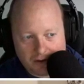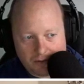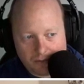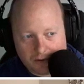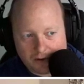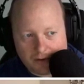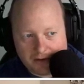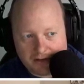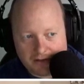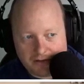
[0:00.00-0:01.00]
No, we're
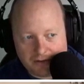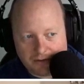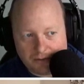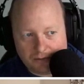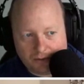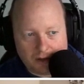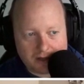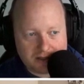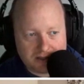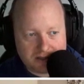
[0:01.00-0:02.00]
going to do
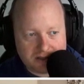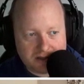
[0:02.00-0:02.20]
looks.